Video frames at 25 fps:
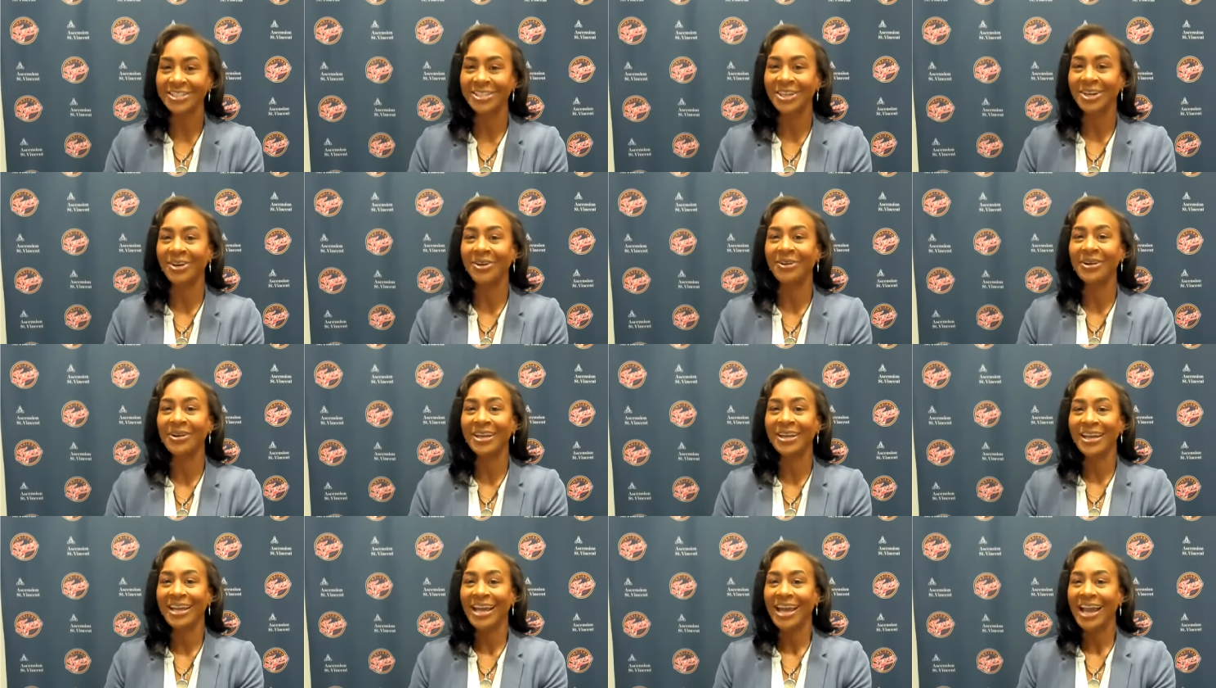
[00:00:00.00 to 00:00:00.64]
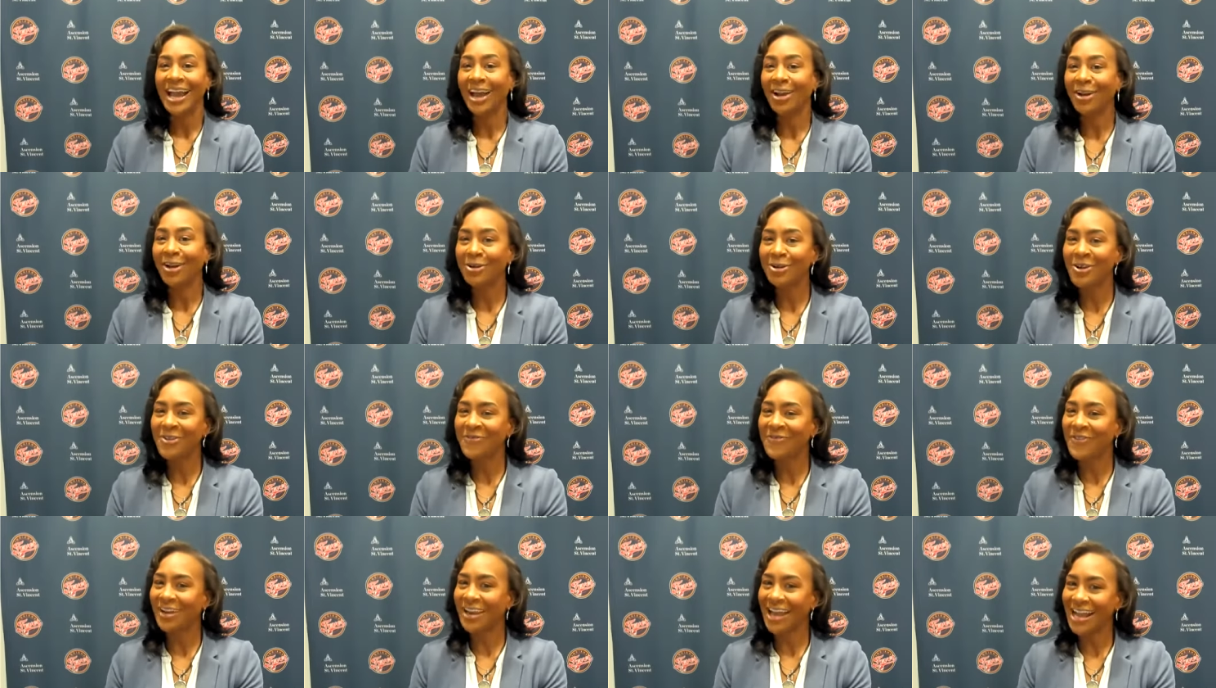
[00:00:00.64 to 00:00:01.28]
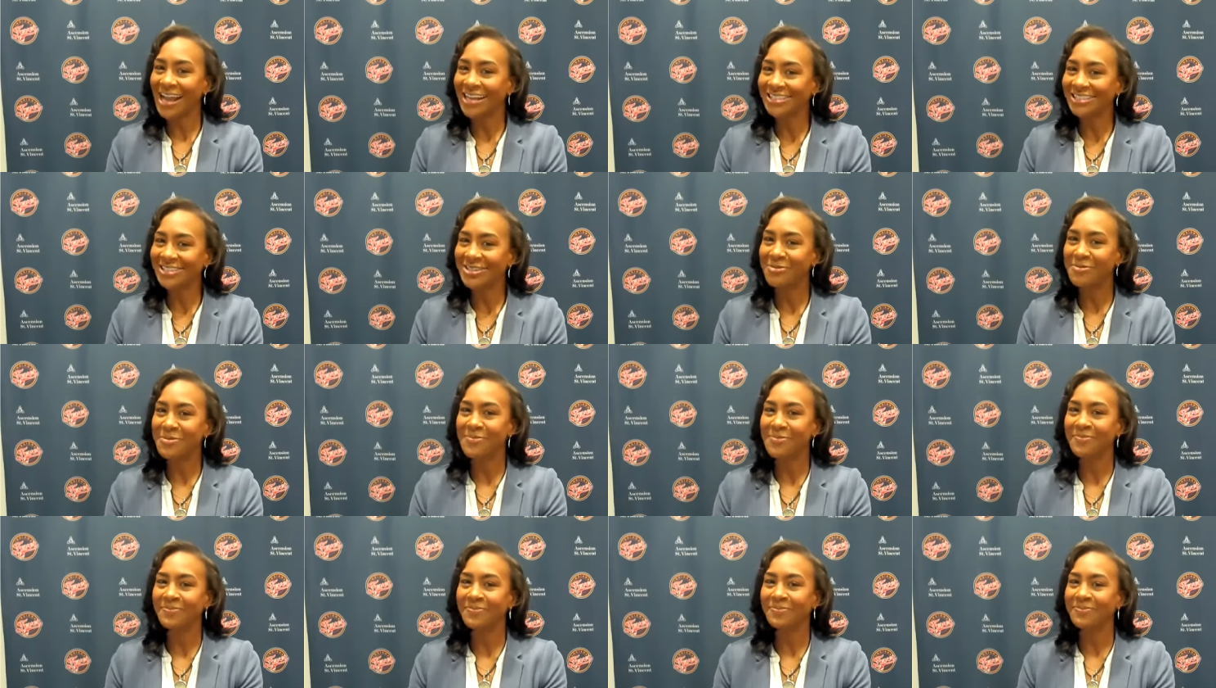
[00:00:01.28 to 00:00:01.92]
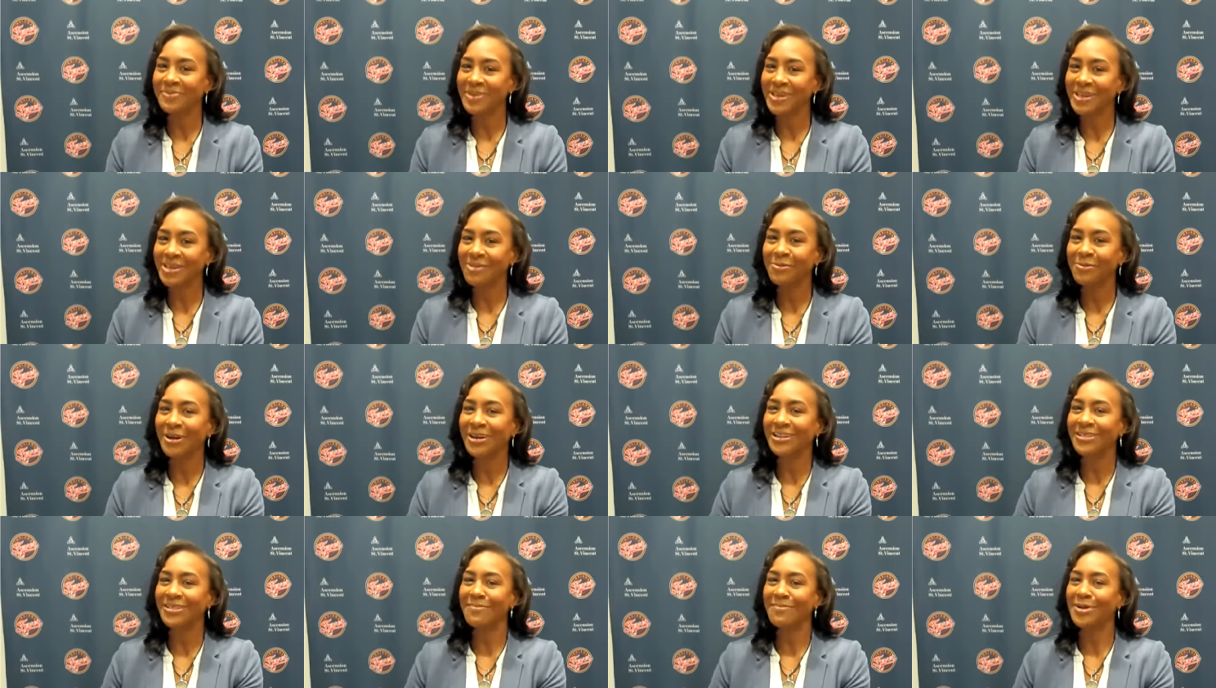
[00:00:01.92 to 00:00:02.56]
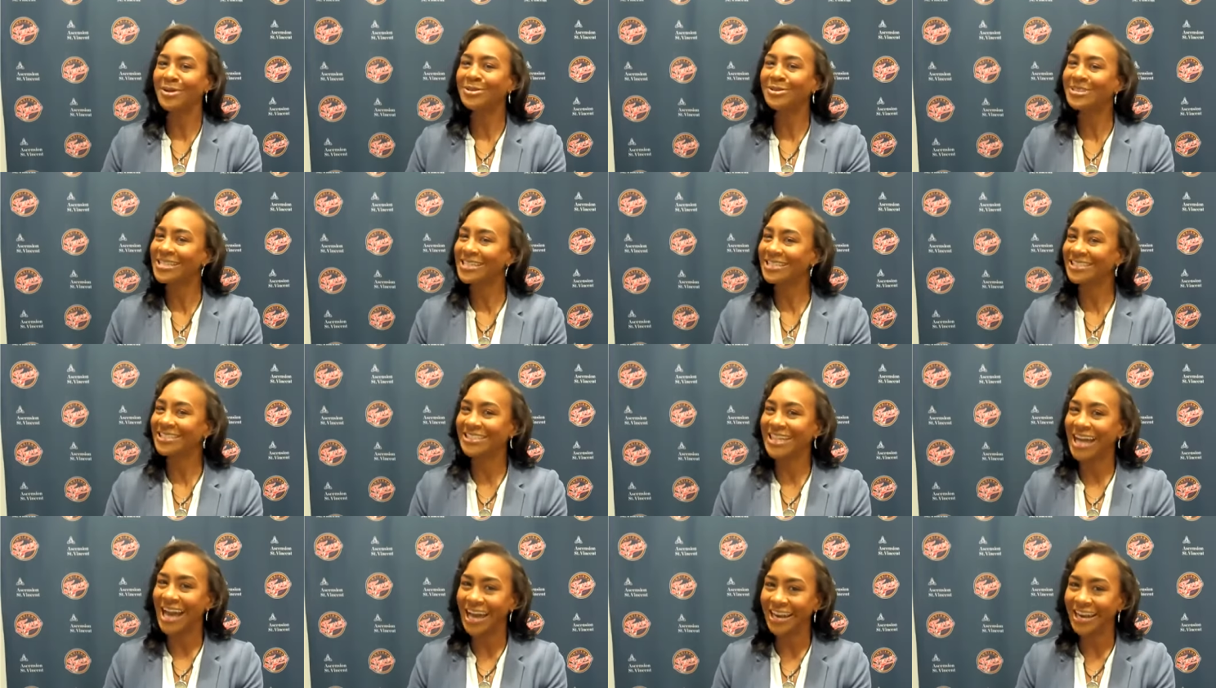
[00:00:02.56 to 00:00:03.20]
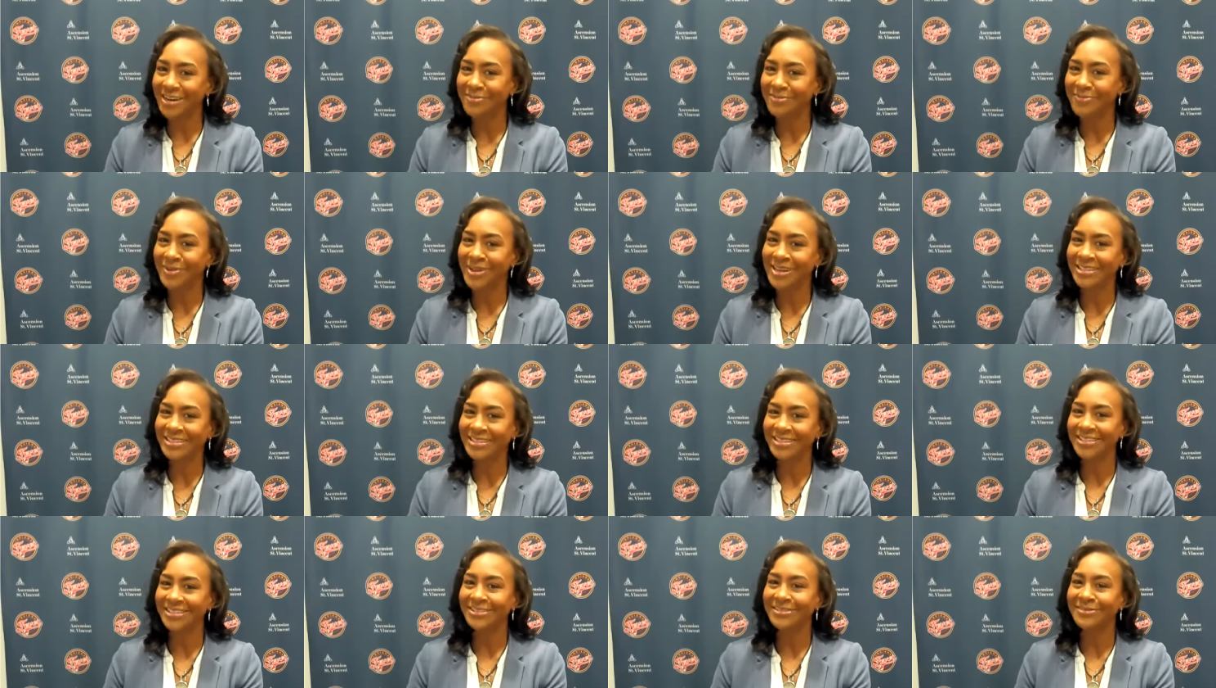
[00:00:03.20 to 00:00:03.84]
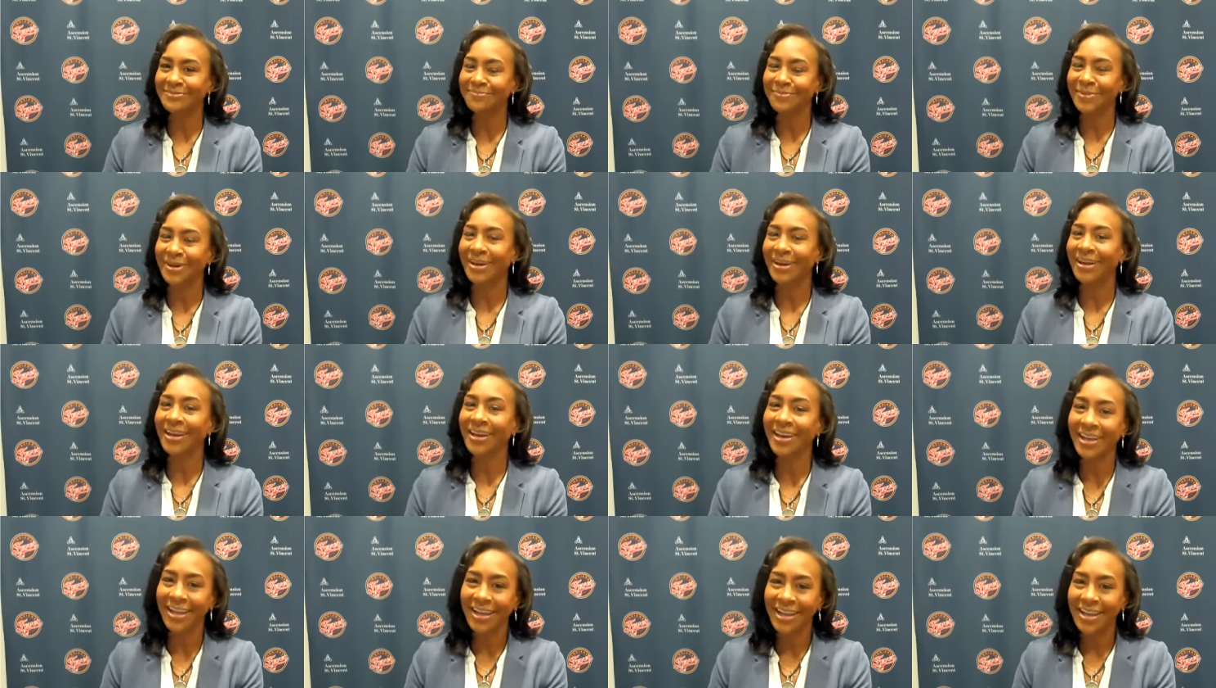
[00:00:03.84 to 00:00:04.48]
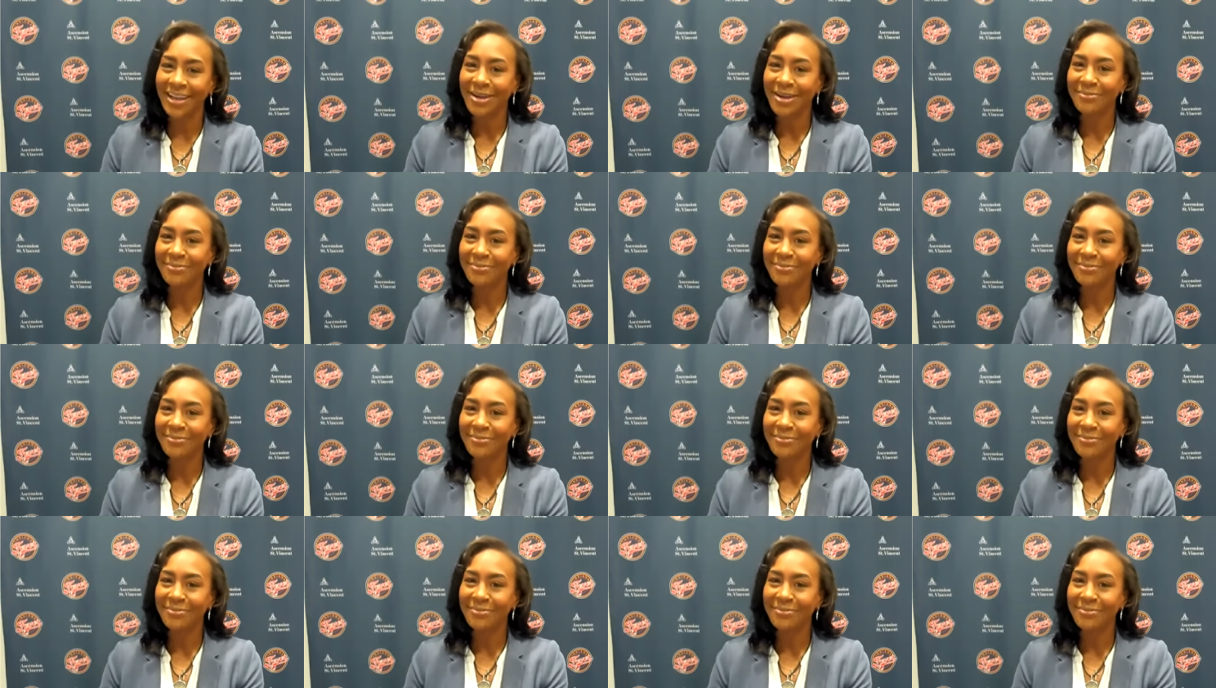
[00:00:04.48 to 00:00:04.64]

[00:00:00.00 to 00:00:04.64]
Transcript: So I don't know if Alaska would be one of the most exotic places, but